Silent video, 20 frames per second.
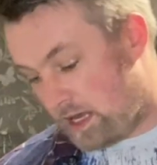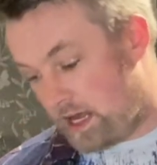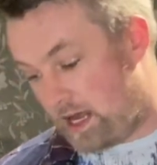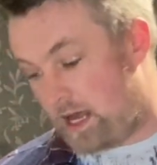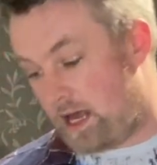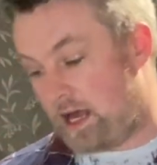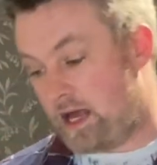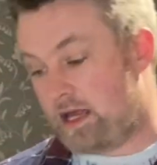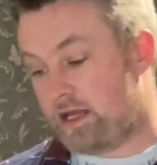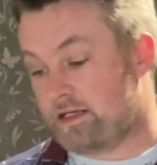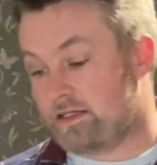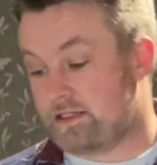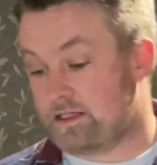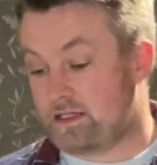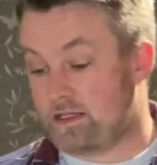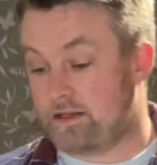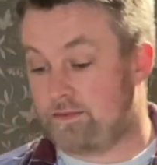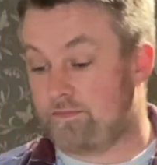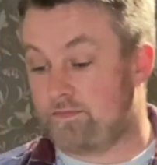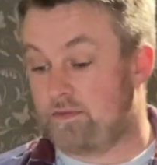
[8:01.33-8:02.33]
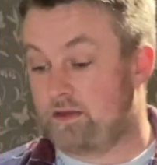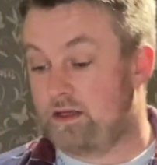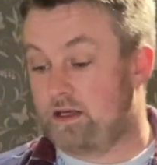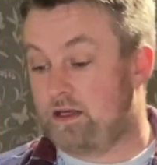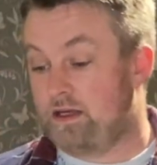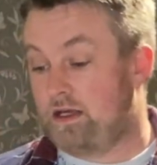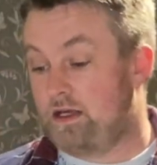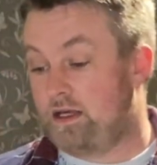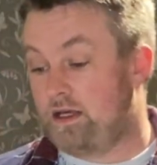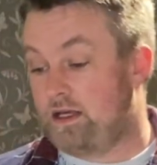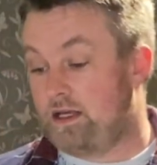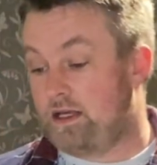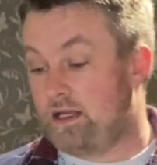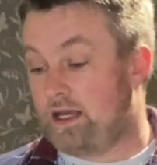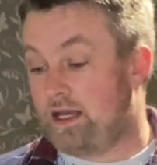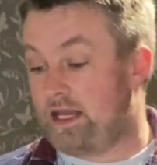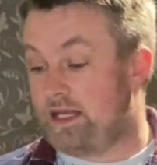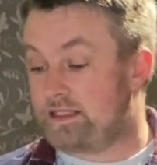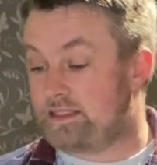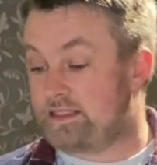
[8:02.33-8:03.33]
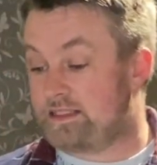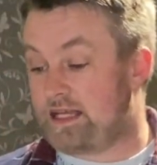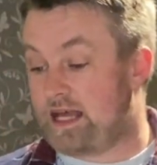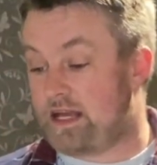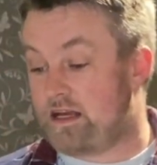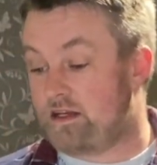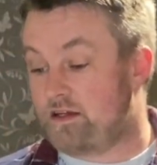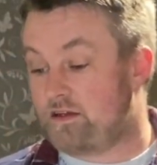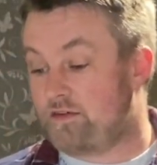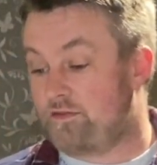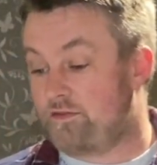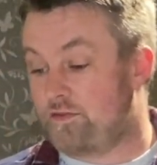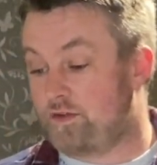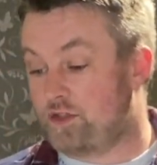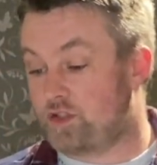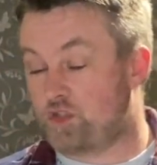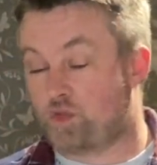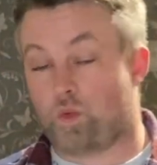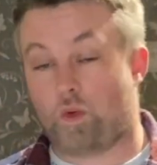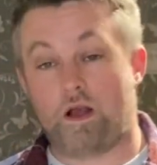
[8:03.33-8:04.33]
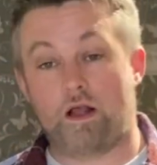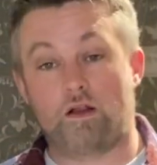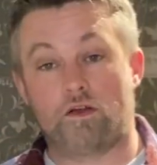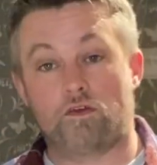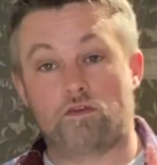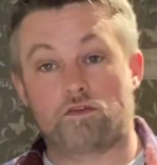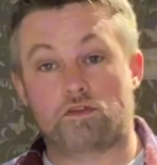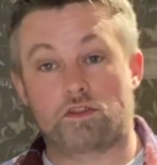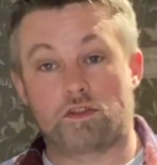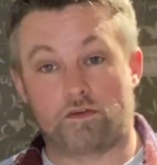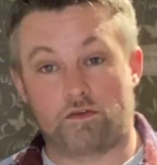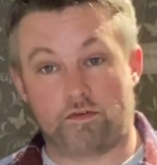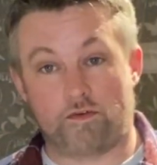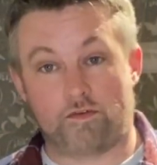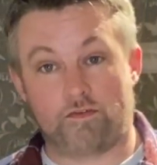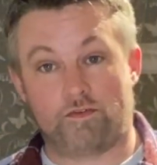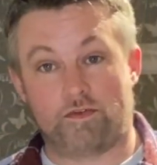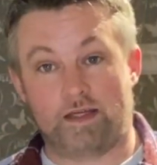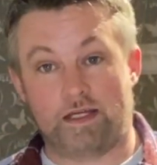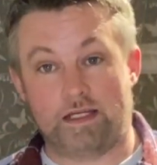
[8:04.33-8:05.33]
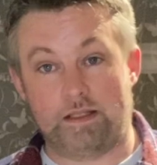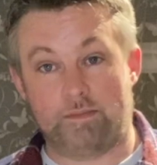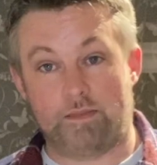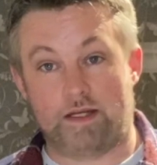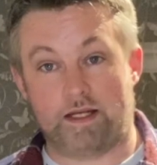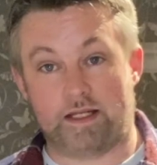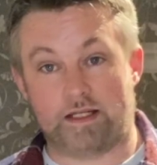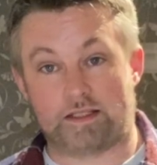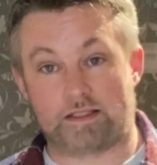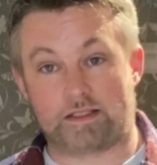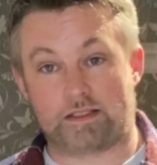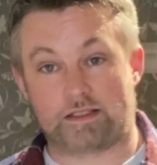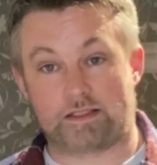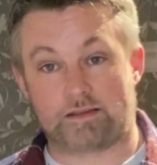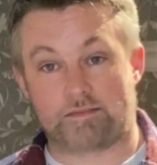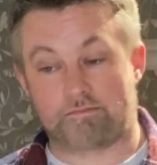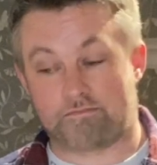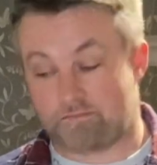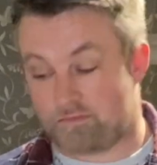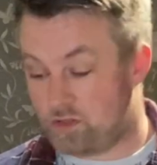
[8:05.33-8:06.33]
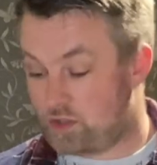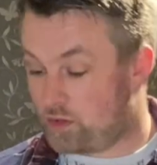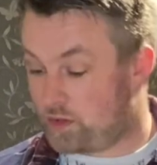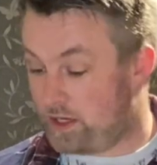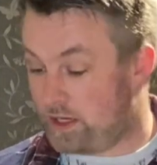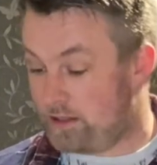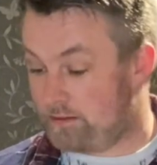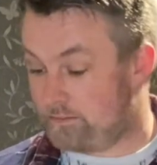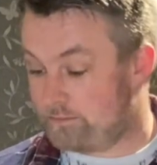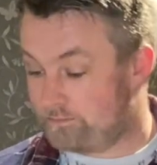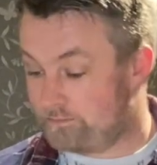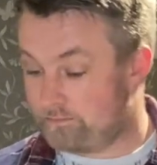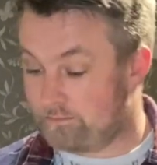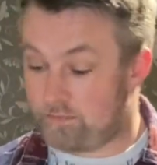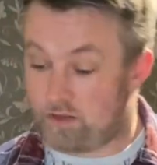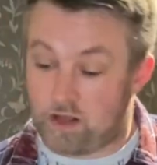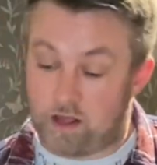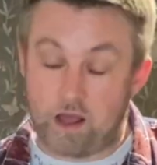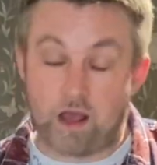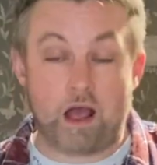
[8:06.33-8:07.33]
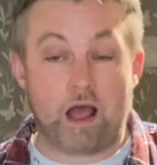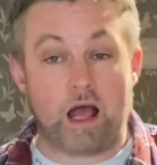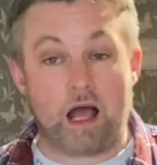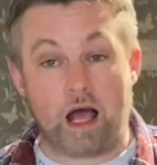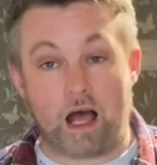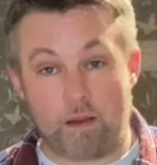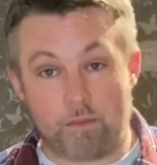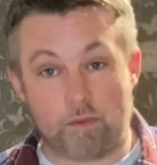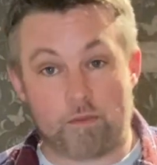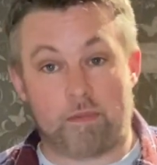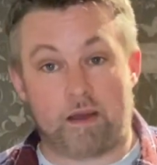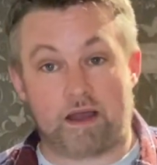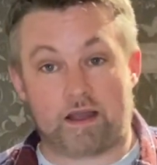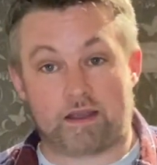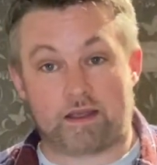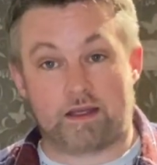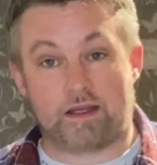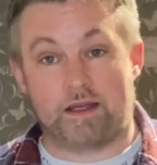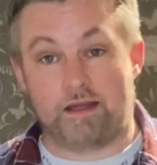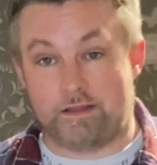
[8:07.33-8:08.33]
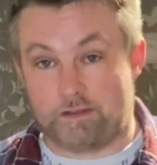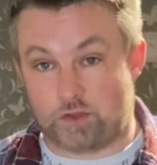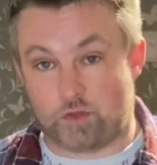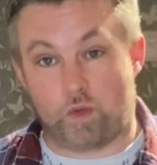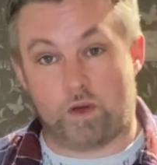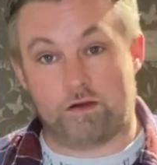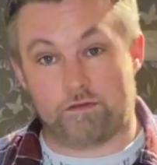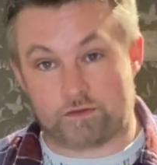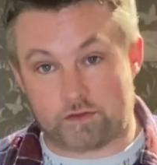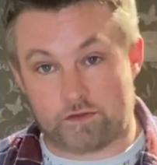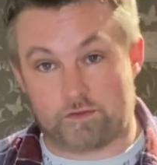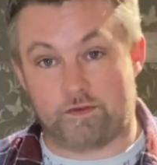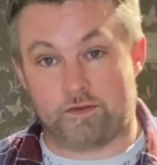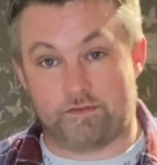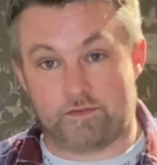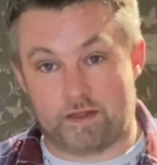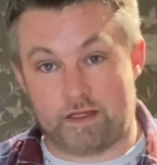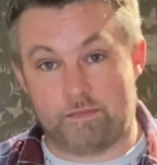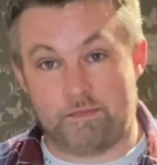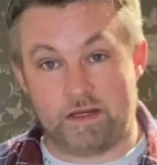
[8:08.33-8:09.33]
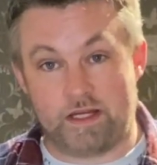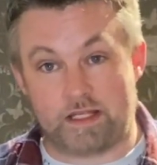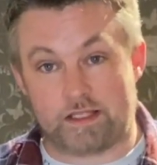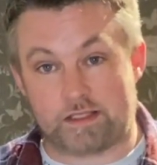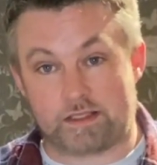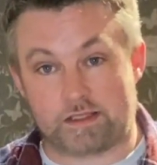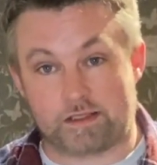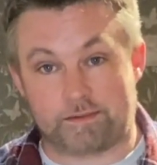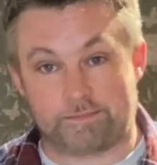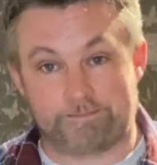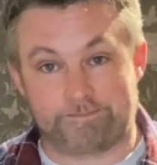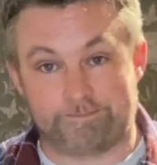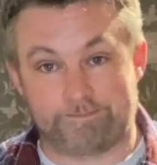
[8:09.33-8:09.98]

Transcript: And let's stand for 12 to 15 minutes. Okay? I'll be back in 12 to 15 minutes.